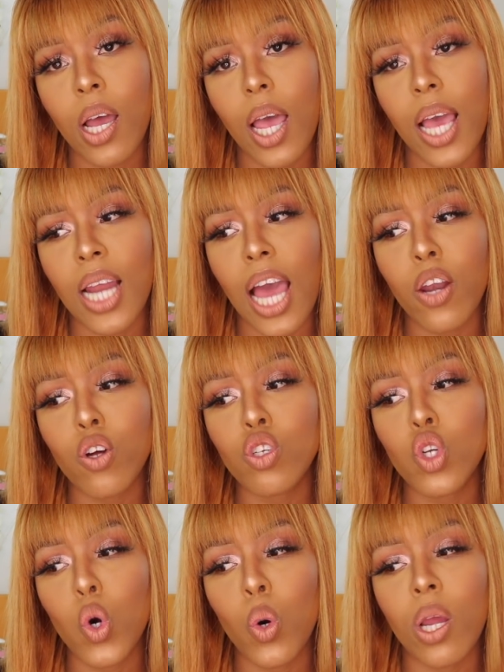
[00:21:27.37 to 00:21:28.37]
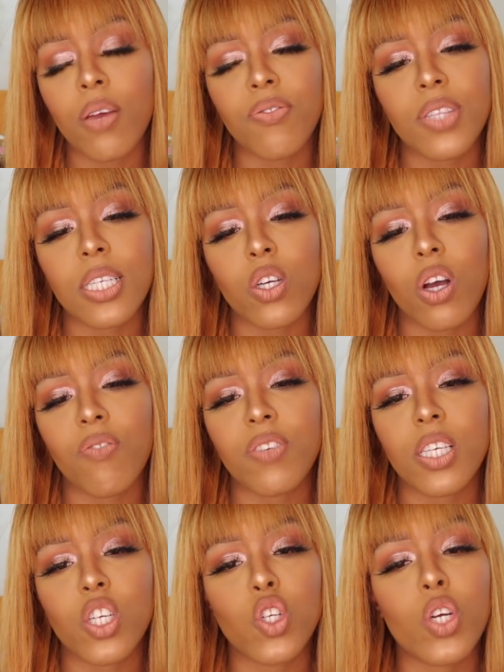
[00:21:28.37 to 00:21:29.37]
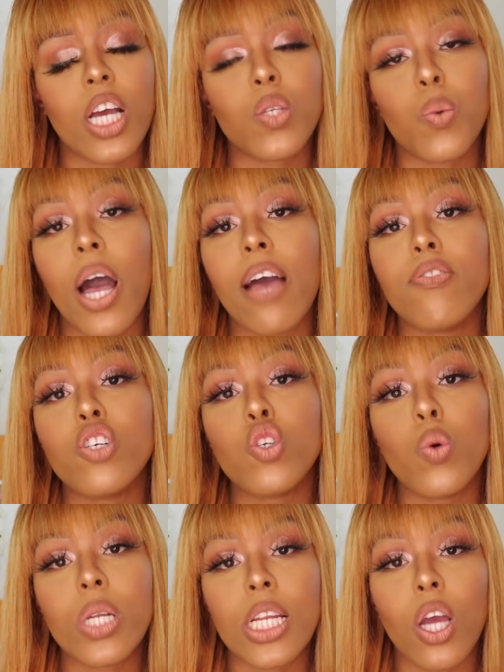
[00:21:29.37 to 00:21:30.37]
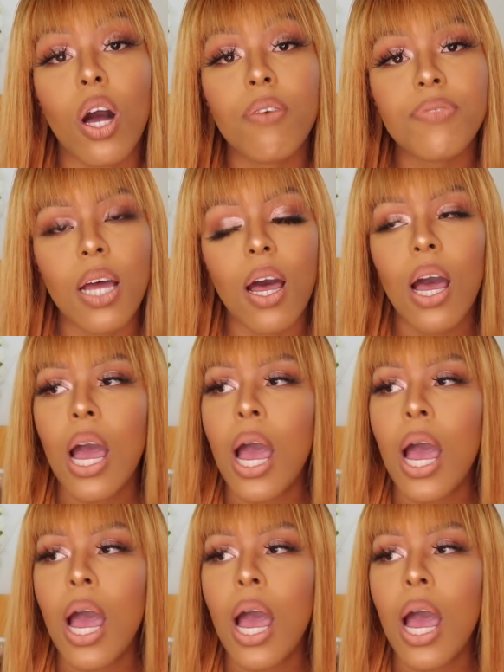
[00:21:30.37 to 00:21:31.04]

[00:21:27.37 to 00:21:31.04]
And I don't know if that's a conversation you guys will have shortly after.